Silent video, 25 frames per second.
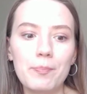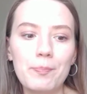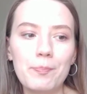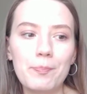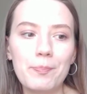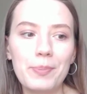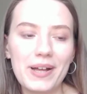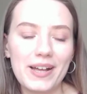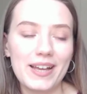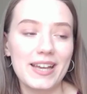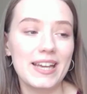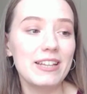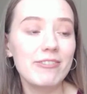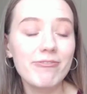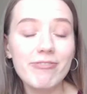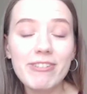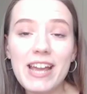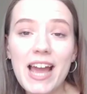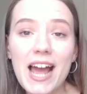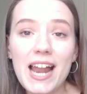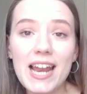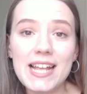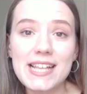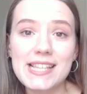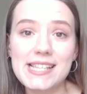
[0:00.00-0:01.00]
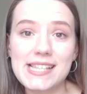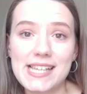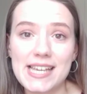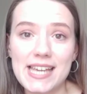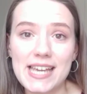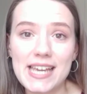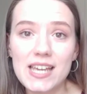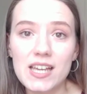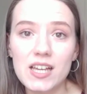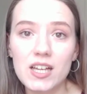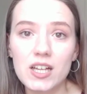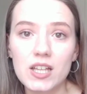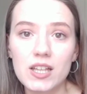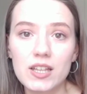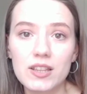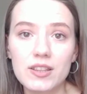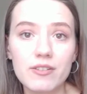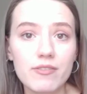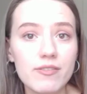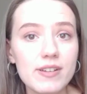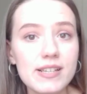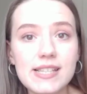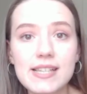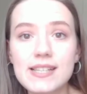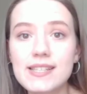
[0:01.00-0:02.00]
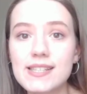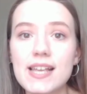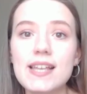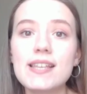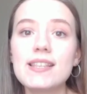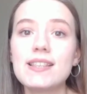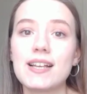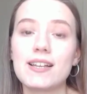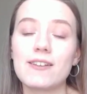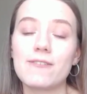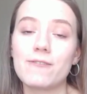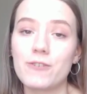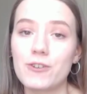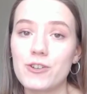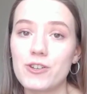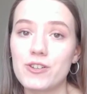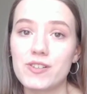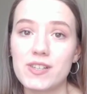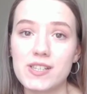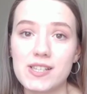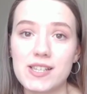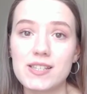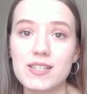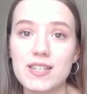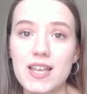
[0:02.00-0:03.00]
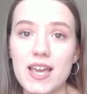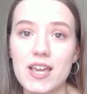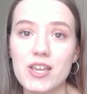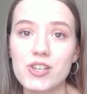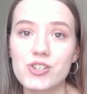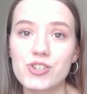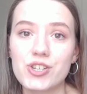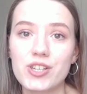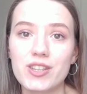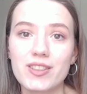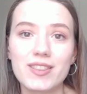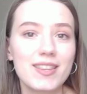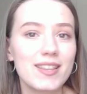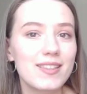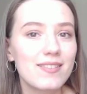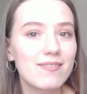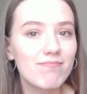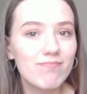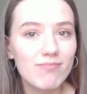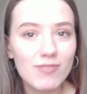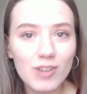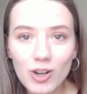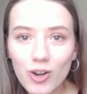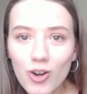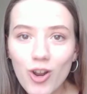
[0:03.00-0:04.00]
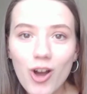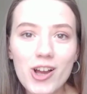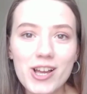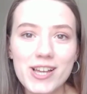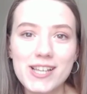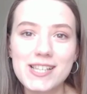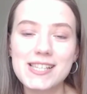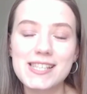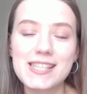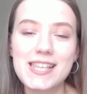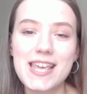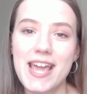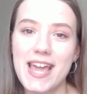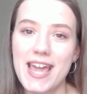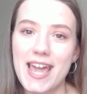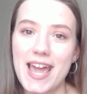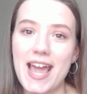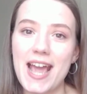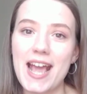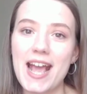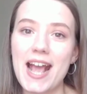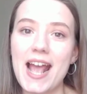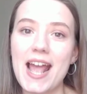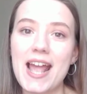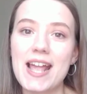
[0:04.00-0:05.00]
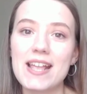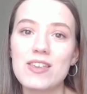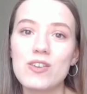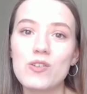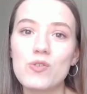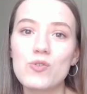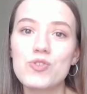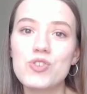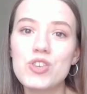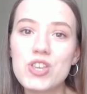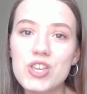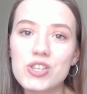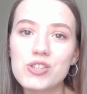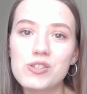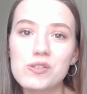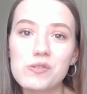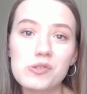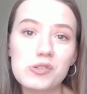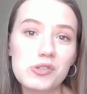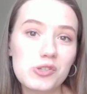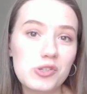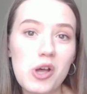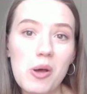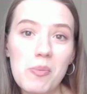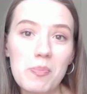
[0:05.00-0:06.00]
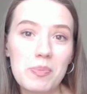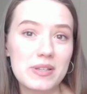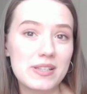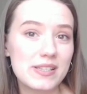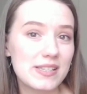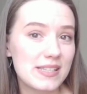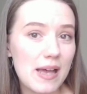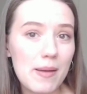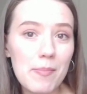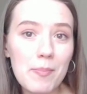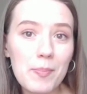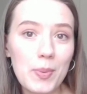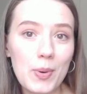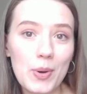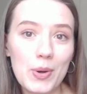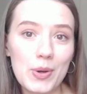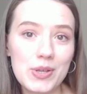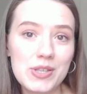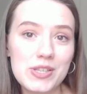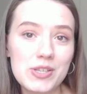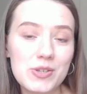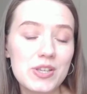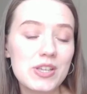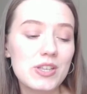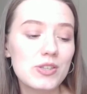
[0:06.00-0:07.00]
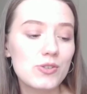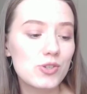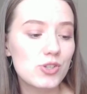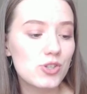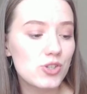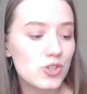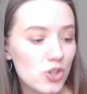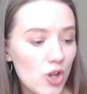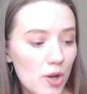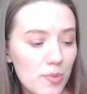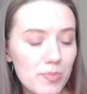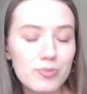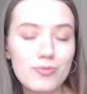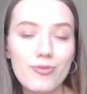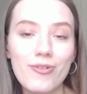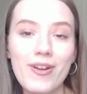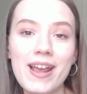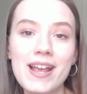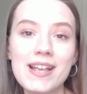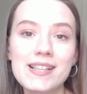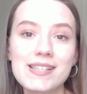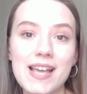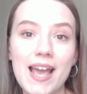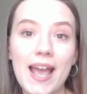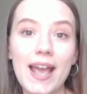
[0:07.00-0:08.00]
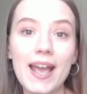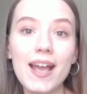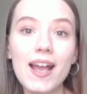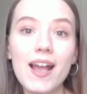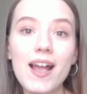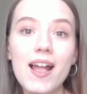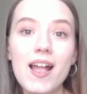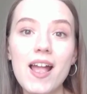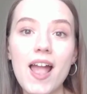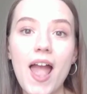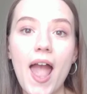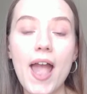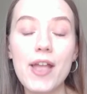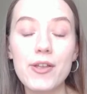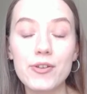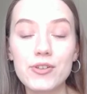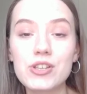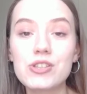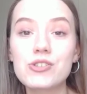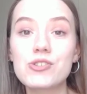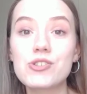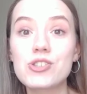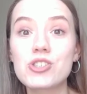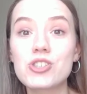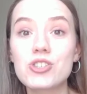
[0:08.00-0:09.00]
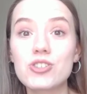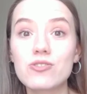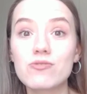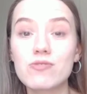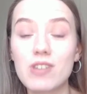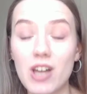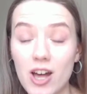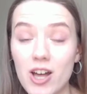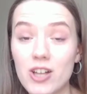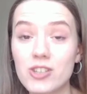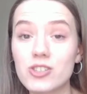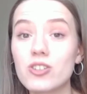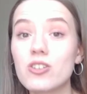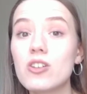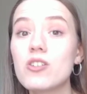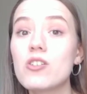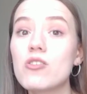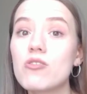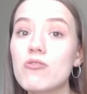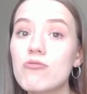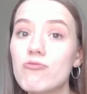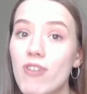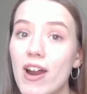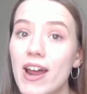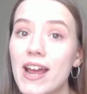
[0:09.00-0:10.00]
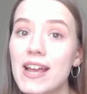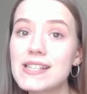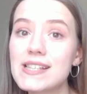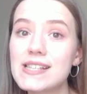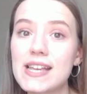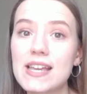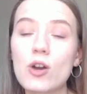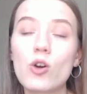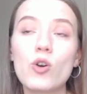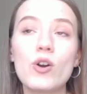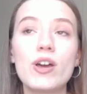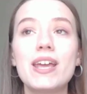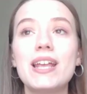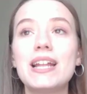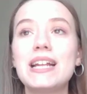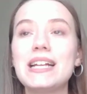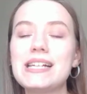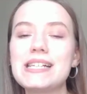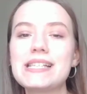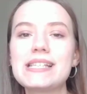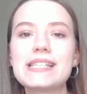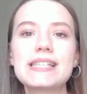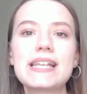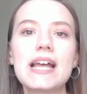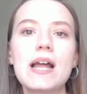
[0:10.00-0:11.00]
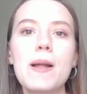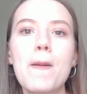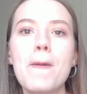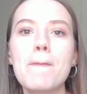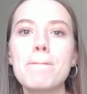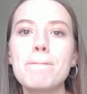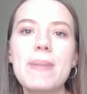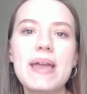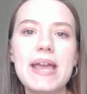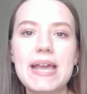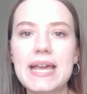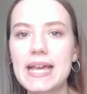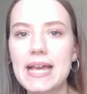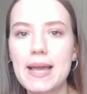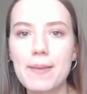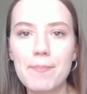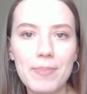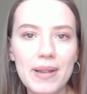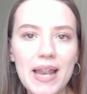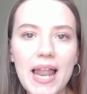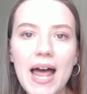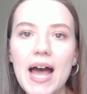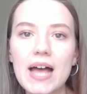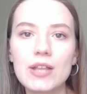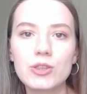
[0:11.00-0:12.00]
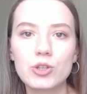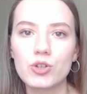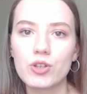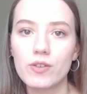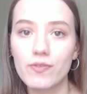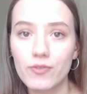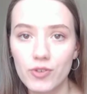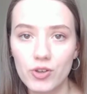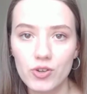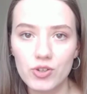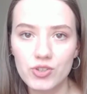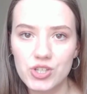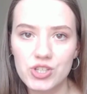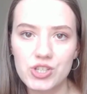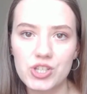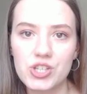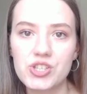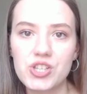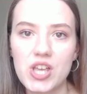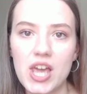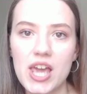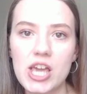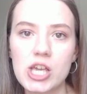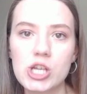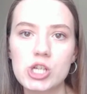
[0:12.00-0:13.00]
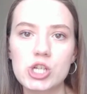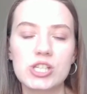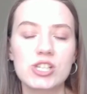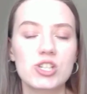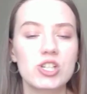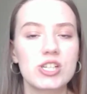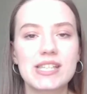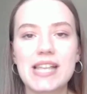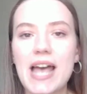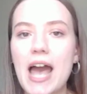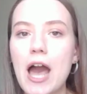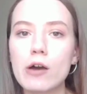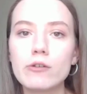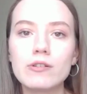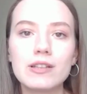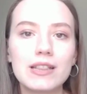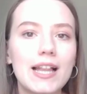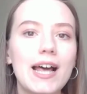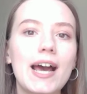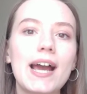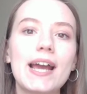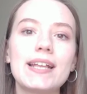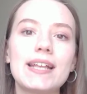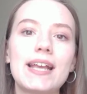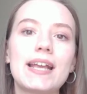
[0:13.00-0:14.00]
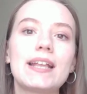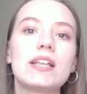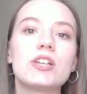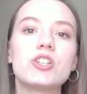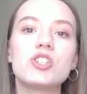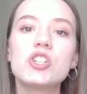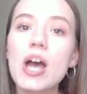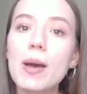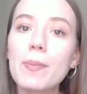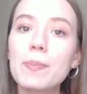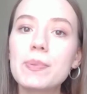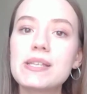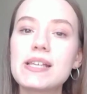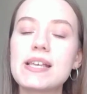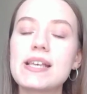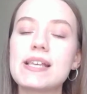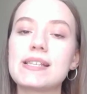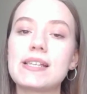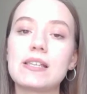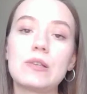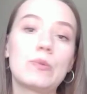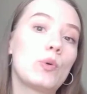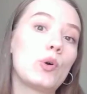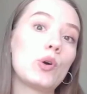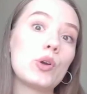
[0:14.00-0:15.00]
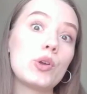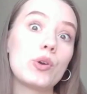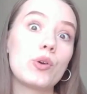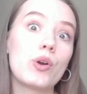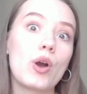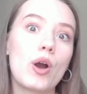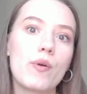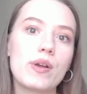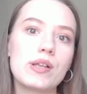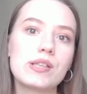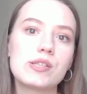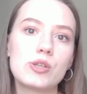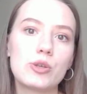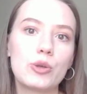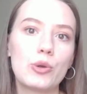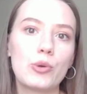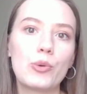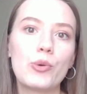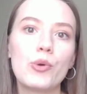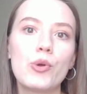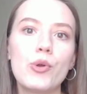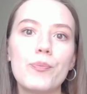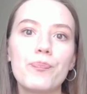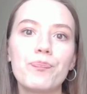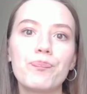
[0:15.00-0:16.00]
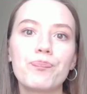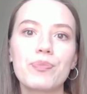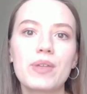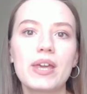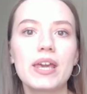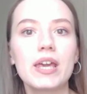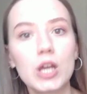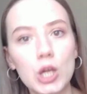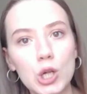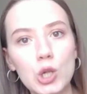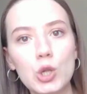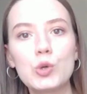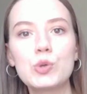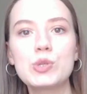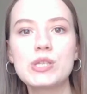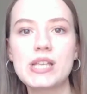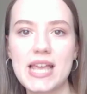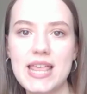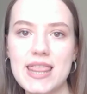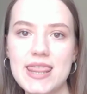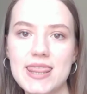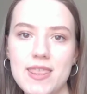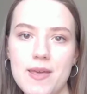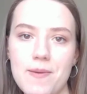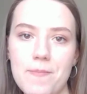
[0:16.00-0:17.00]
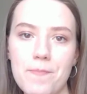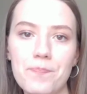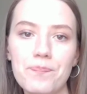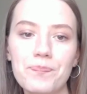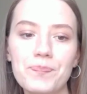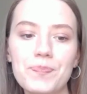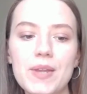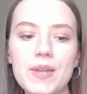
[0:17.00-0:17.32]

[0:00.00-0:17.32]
But in reality, there is a deadline for your dissertation. The clock is ticking and you need to stop at some point. You need to stop reading and you need to start writing, or at least making a plan of your dissertation, just outlining the chapters and what you're going to include in them.